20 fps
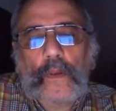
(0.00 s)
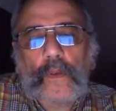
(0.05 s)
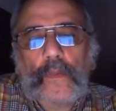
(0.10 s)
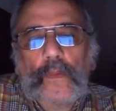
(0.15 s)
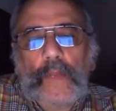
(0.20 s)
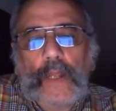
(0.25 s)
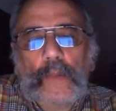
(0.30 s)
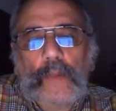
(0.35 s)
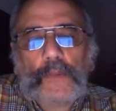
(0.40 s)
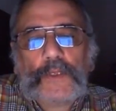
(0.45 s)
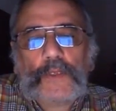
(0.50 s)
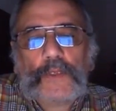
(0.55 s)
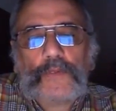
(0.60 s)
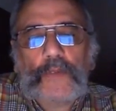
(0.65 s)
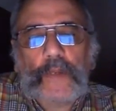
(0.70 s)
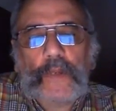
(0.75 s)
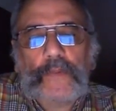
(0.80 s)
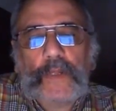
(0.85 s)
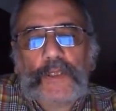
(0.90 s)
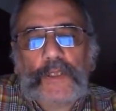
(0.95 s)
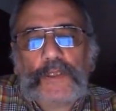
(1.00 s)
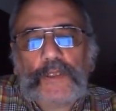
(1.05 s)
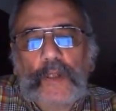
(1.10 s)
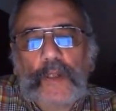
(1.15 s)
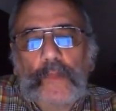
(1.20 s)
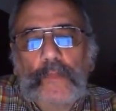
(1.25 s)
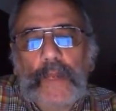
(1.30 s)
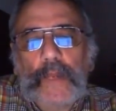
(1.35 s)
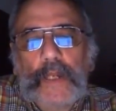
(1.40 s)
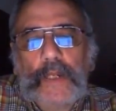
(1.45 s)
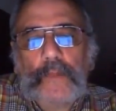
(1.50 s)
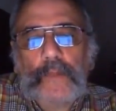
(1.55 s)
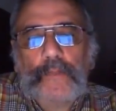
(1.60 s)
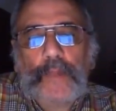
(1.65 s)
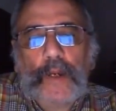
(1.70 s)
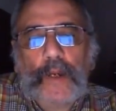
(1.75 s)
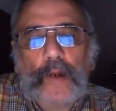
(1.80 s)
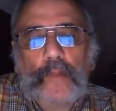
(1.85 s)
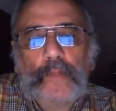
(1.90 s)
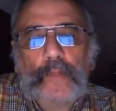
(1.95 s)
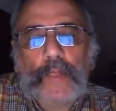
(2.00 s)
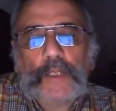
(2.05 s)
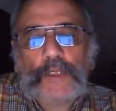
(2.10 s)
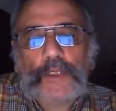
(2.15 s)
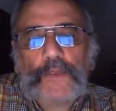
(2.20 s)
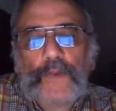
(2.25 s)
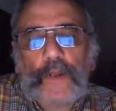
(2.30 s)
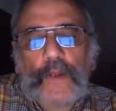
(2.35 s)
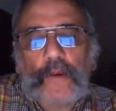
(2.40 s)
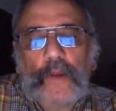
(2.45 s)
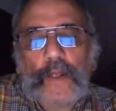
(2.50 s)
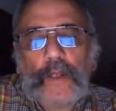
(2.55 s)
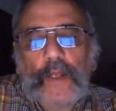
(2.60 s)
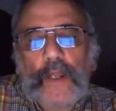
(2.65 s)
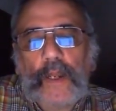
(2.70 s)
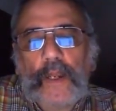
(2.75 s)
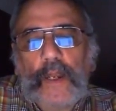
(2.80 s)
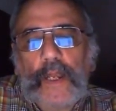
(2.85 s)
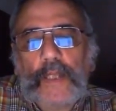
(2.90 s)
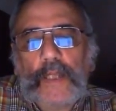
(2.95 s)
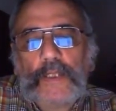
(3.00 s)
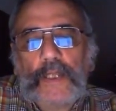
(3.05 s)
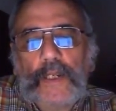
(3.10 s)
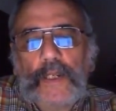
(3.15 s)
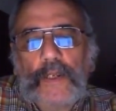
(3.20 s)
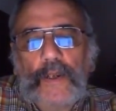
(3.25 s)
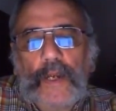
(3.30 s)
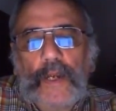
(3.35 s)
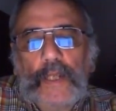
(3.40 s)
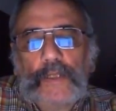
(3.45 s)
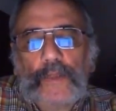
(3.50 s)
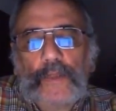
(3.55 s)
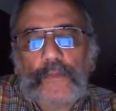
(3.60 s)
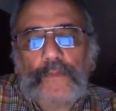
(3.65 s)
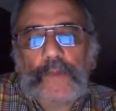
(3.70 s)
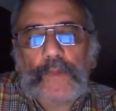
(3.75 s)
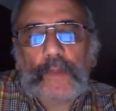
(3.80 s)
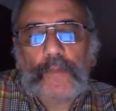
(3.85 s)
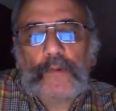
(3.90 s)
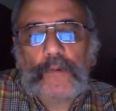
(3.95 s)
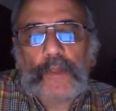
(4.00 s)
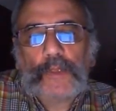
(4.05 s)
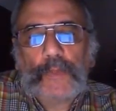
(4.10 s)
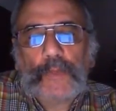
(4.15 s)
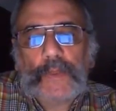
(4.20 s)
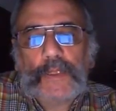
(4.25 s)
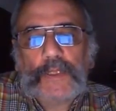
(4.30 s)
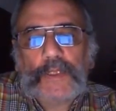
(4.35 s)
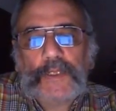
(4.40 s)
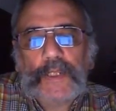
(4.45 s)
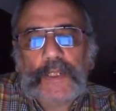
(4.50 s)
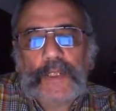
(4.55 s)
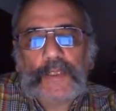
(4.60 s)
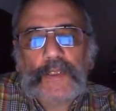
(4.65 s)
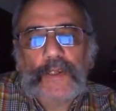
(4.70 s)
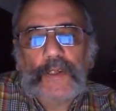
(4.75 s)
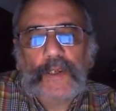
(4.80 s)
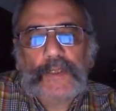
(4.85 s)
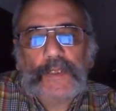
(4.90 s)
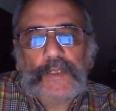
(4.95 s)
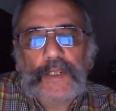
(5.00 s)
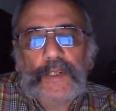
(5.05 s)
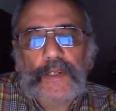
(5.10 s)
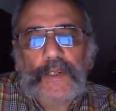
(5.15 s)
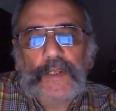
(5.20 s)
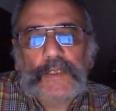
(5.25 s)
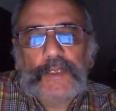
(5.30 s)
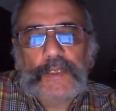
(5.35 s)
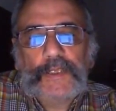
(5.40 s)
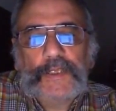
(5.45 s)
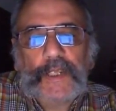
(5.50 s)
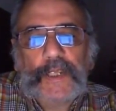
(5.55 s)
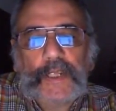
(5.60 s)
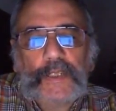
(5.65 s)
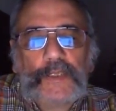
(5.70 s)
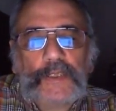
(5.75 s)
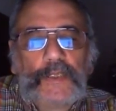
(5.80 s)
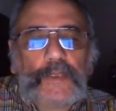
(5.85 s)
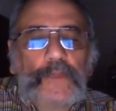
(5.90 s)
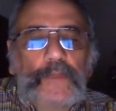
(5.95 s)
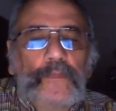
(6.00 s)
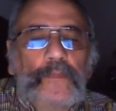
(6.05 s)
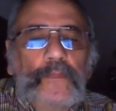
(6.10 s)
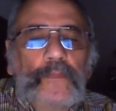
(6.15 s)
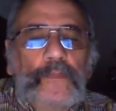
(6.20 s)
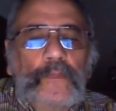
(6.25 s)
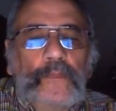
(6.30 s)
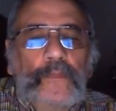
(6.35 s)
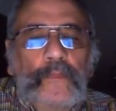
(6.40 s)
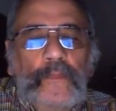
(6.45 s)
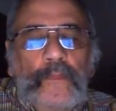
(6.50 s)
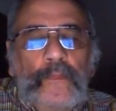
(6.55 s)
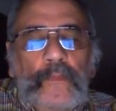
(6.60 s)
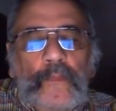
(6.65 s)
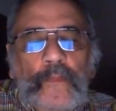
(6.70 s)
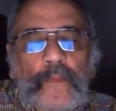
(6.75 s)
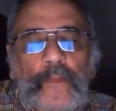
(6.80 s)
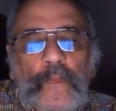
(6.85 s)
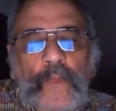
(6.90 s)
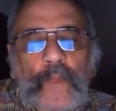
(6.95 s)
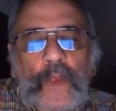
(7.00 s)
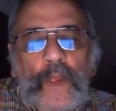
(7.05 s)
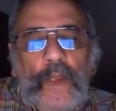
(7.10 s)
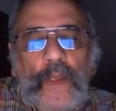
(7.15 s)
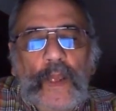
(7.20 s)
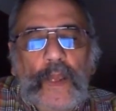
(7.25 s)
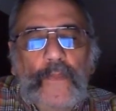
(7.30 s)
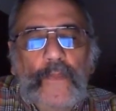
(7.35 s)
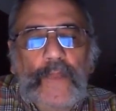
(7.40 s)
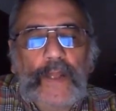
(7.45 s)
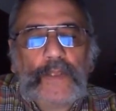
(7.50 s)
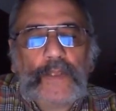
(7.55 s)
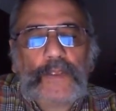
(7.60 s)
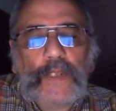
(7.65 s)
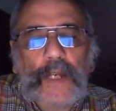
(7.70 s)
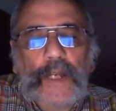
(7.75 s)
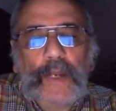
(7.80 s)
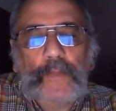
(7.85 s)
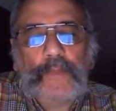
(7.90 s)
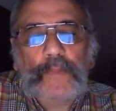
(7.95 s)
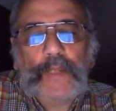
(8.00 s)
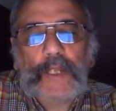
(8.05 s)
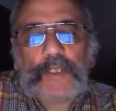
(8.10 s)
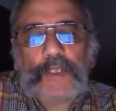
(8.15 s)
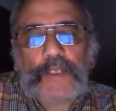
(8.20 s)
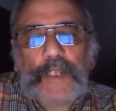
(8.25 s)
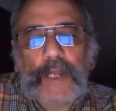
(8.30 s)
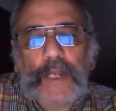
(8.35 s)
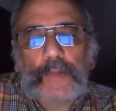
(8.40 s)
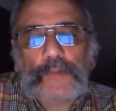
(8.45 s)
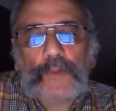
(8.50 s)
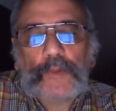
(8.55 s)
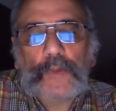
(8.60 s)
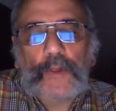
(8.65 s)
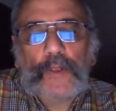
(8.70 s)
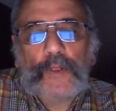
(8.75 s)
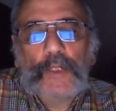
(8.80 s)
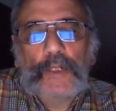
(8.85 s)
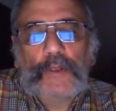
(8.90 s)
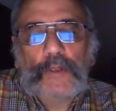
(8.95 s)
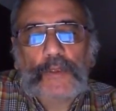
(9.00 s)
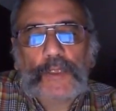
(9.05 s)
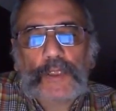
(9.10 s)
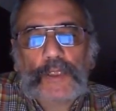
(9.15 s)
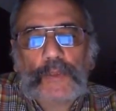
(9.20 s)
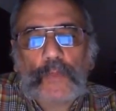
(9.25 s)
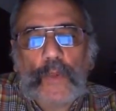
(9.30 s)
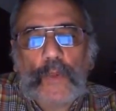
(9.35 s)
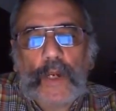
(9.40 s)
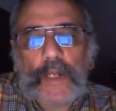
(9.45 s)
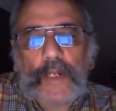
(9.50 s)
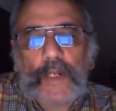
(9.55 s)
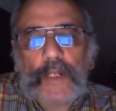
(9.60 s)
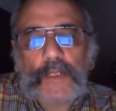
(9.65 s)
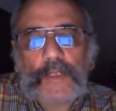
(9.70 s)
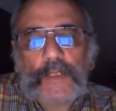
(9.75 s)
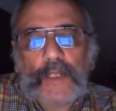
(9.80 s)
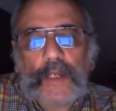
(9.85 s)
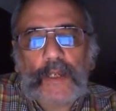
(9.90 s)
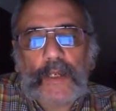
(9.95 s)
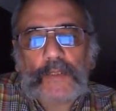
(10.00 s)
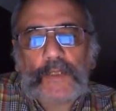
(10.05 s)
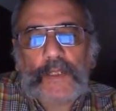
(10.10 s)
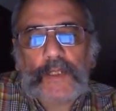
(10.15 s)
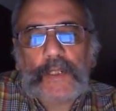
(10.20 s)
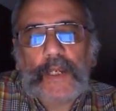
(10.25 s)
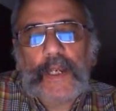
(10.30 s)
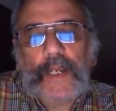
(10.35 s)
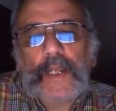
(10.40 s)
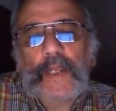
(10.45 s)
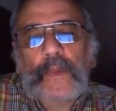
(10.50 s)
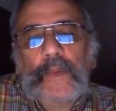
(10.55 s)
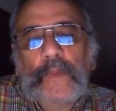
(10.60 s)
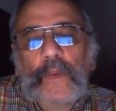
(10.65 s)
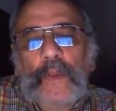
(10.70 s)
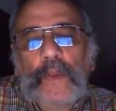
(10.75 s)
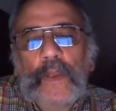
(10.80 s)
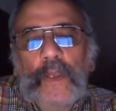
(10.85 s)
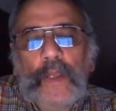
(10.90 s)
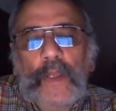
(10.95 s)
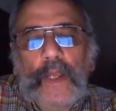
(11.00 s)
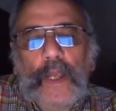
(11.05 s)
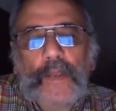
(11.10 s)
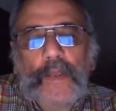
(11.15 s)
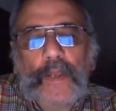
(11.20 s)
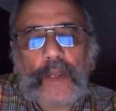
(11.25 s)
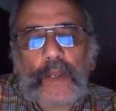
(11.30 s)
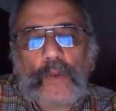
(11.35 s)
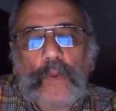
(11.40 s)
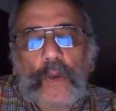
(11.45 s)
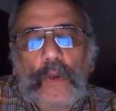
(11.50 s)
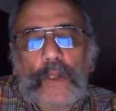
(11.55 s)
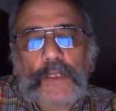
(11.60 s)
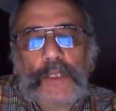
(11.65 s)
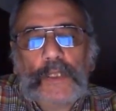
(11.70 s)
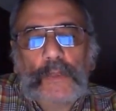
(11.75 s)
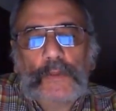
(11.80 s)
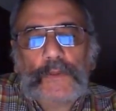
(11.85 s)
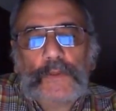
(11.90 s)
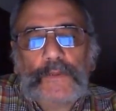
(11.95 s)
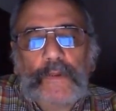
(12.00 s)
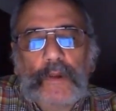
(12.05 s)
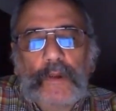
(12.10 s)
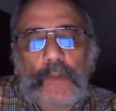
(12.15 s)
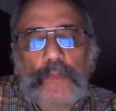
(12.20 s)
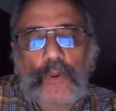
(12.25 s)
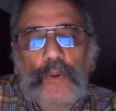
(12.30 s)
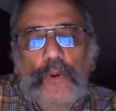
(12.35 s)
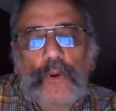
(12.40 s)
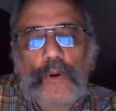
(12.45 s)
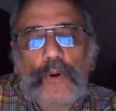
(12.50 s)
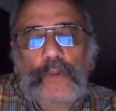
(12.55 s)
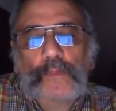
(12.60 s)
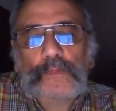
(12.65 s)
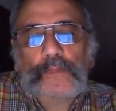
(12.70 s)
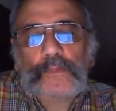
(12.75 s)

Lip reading: That was a traffic stop made in Palm Beach, Florida, late at night on February 26, 1996. At that time, dash cams were not used as widely as they are today, and their quality was very poor.